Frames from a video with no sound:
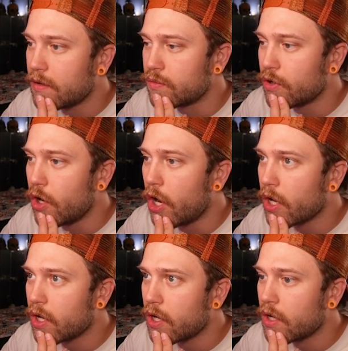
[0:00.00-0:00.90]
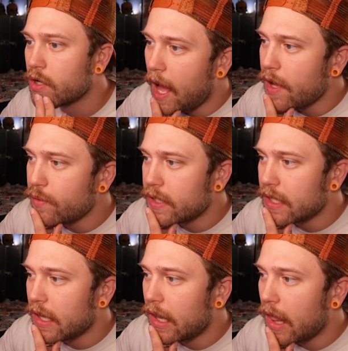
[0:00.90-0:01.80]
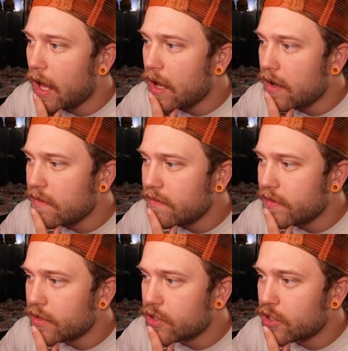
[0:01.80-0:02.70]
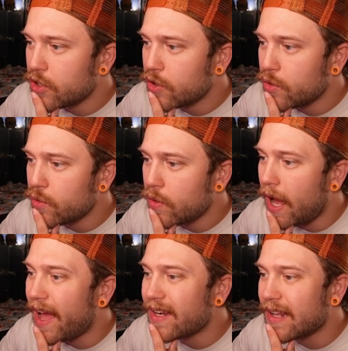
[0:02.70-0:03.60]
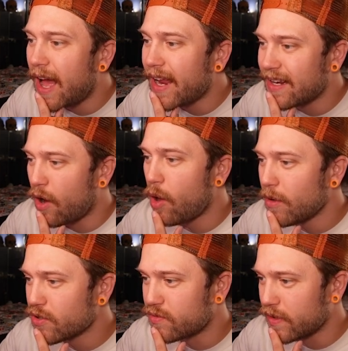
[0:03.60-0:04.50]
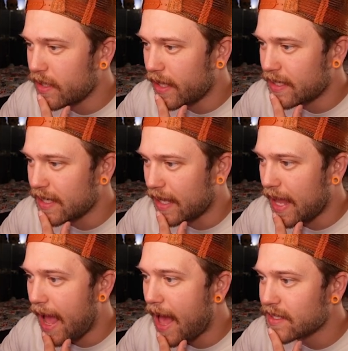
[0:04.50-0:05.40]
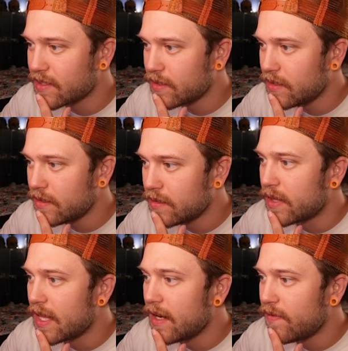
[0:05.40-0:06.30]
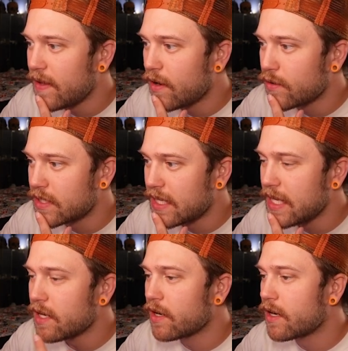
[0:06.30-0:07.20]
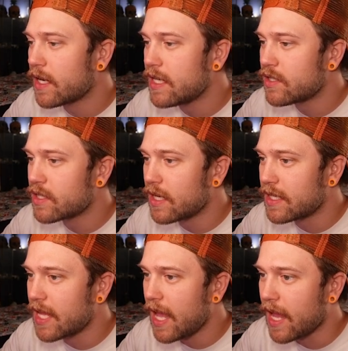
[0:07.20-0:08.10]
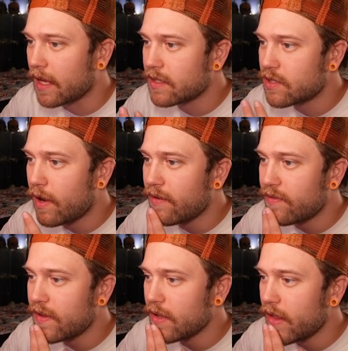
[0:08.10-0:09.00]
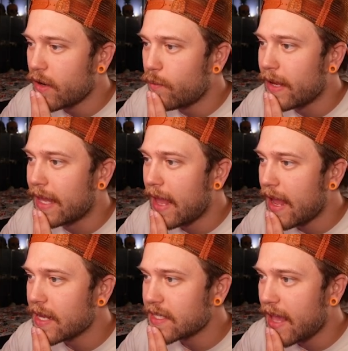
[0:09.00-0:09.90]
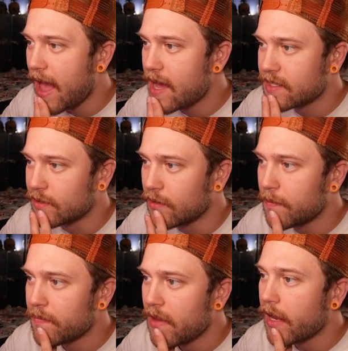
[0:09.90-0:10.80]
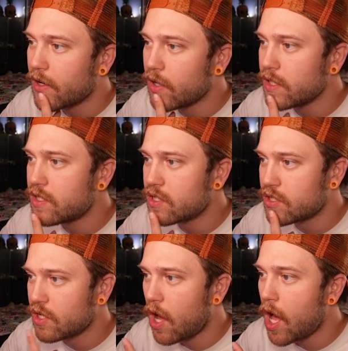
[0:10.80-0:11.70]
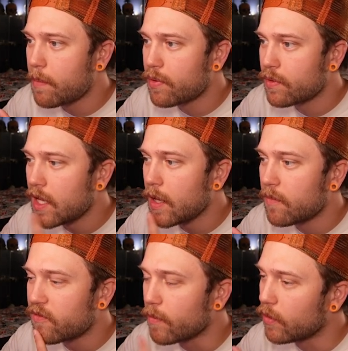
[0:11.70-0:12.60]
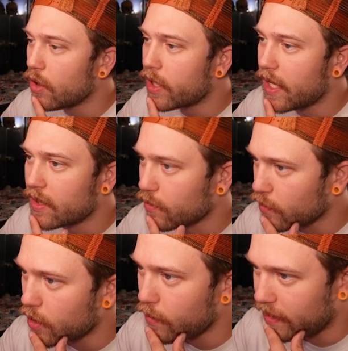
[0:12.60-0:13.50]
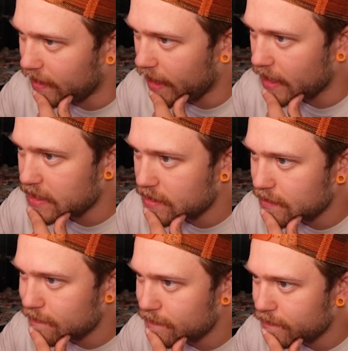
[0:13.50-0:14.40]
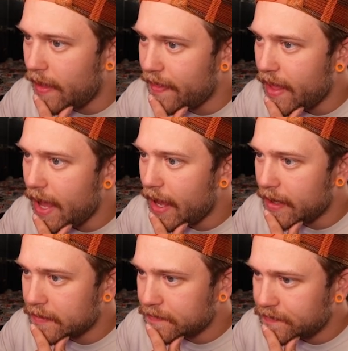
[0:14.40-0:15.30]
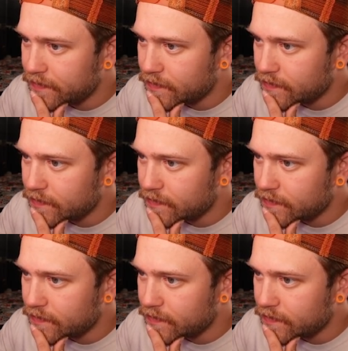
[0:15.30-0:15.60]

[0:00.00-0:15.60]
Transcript: rook. I would love to, I'd almost really like to castle, but then if he goes here, he's just gonna take. So I feel like we can't castle. I could stop him from looking at the rook with this. And then